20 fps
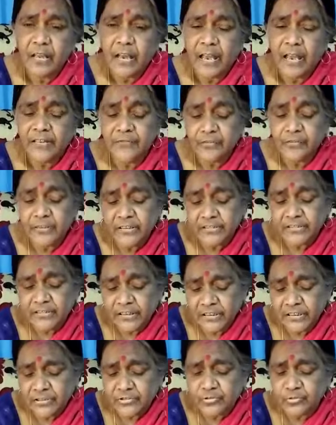actually
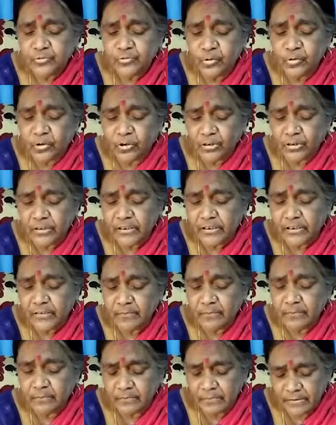these two
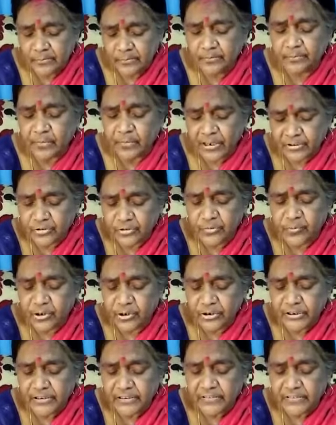
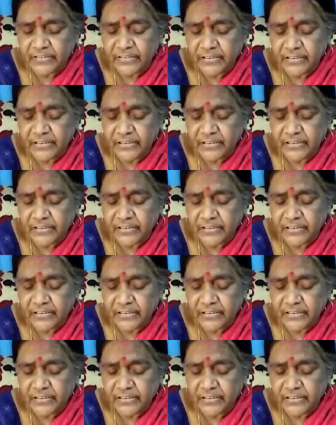microbodies